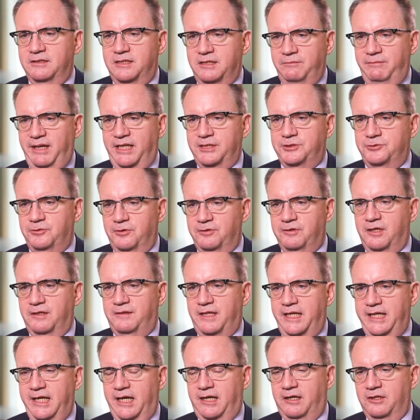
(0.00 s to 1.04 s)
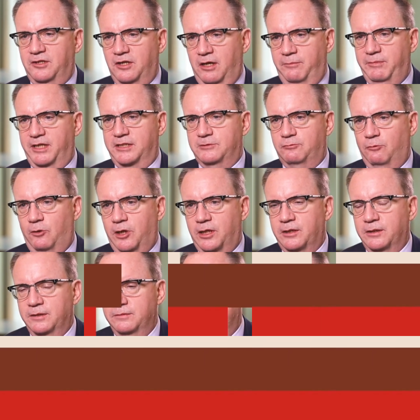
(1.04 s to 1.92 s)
to make sure that the economics work.